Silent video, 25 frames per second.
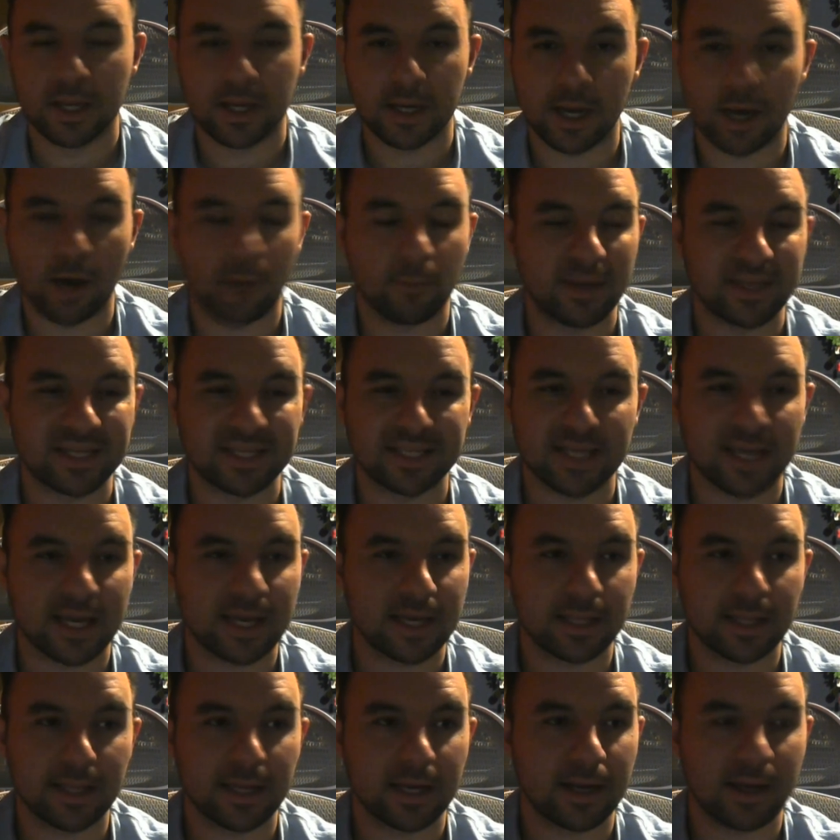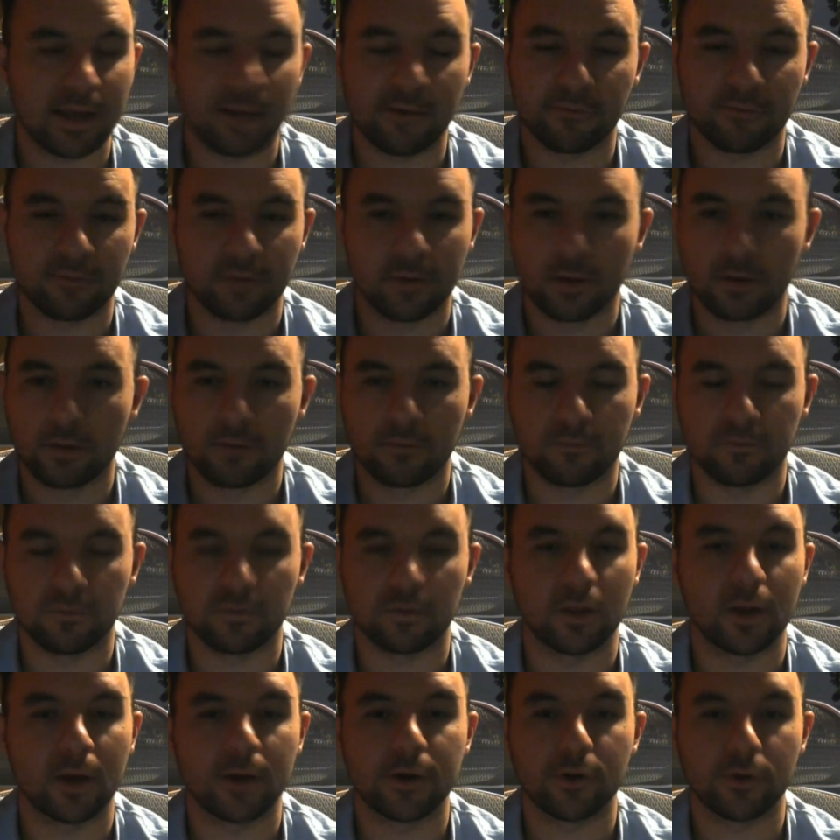Now, am I saying that if
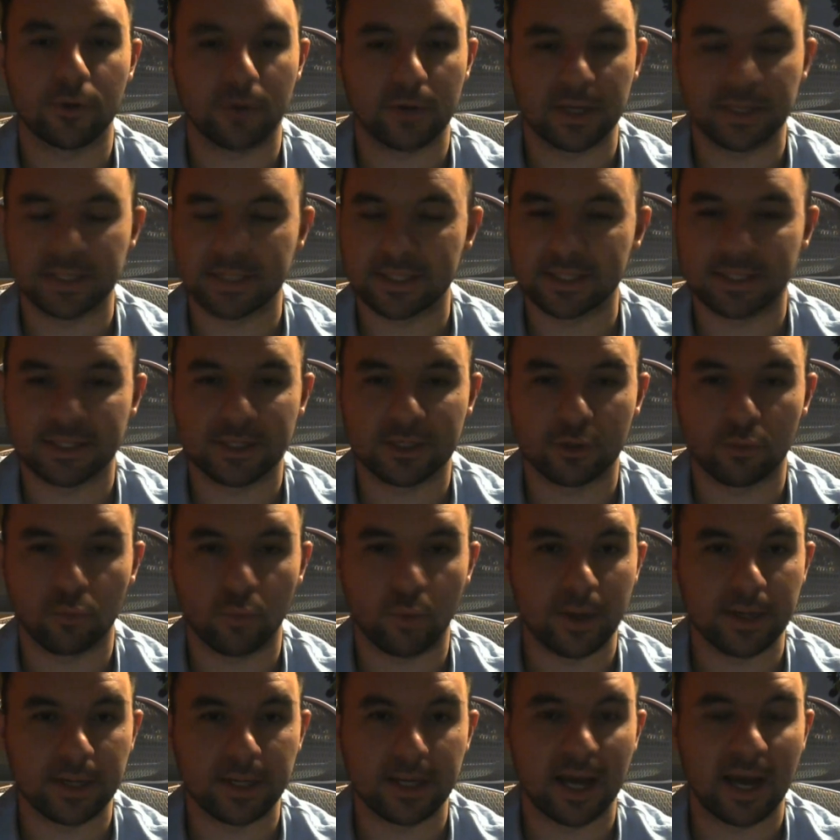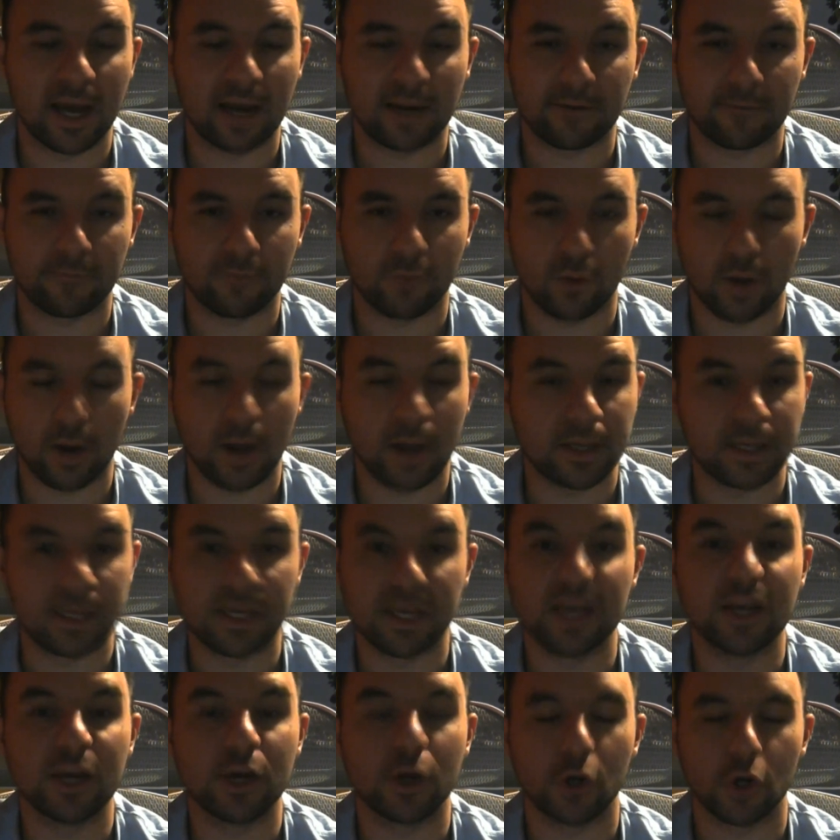Flunder is a tier one deck for a
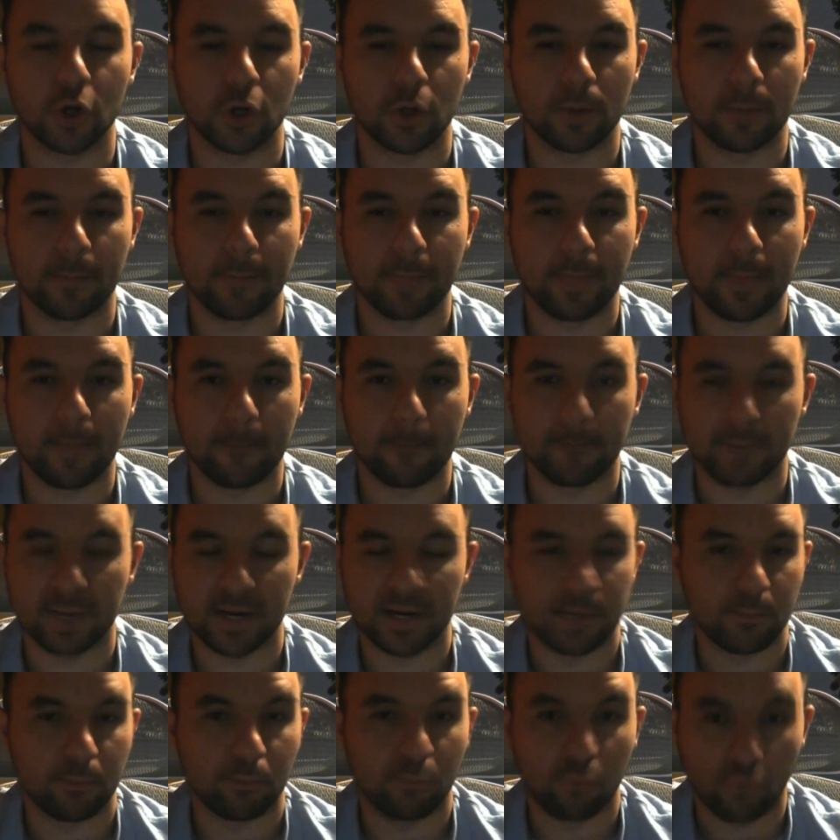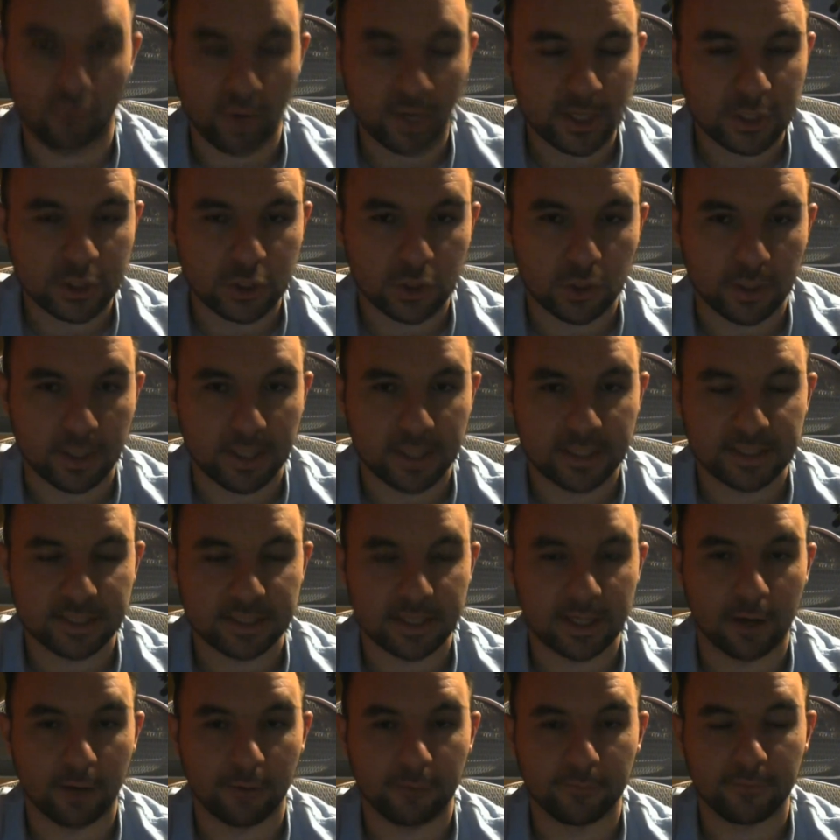year, but it bricks on
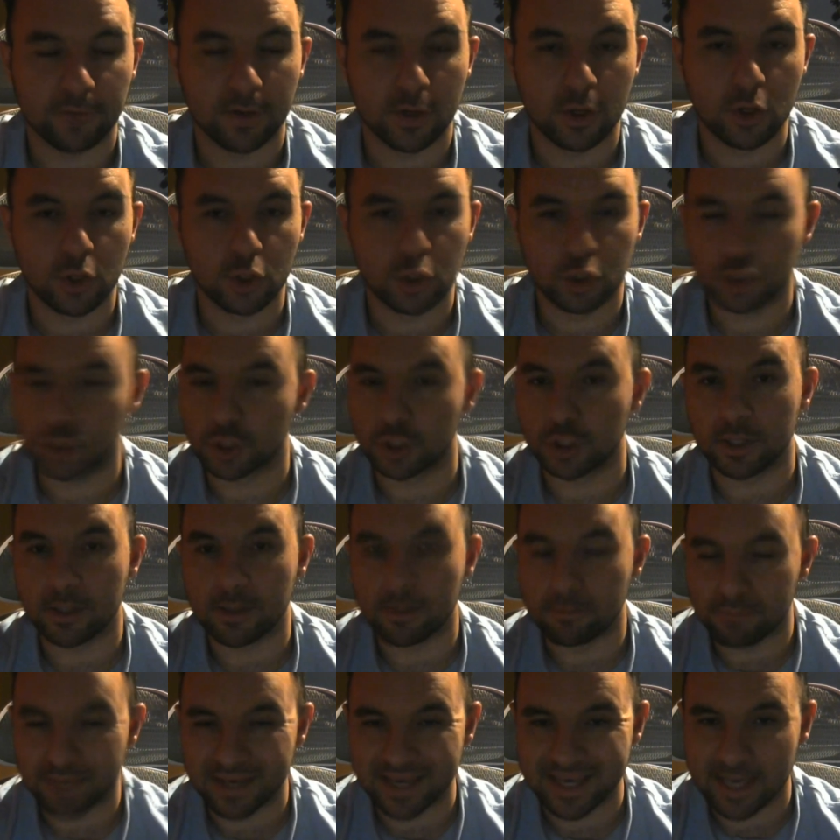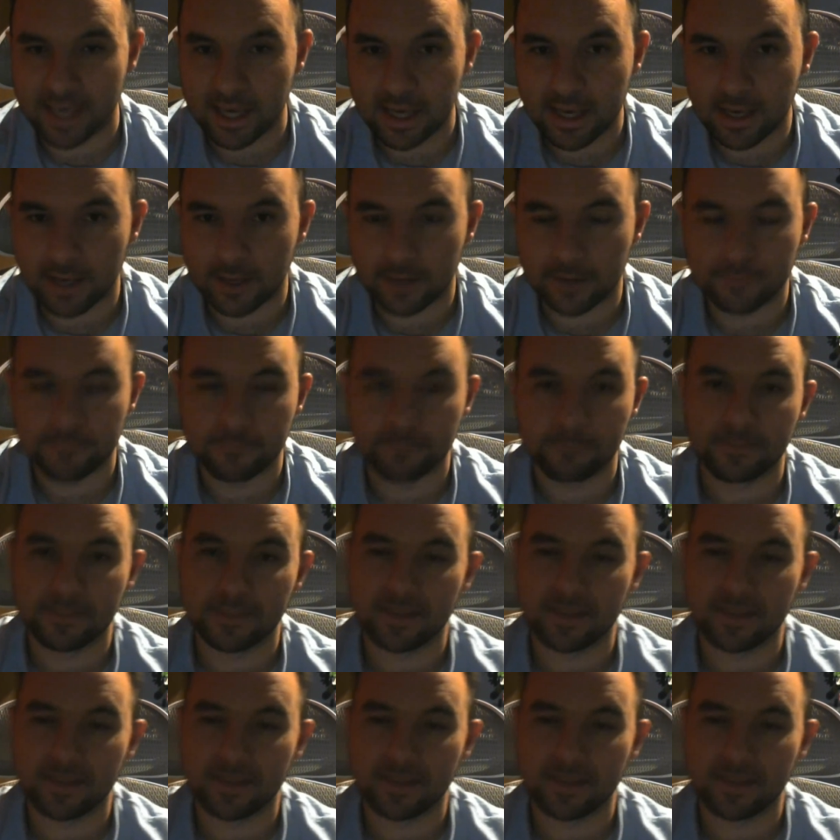itself, should it be hit?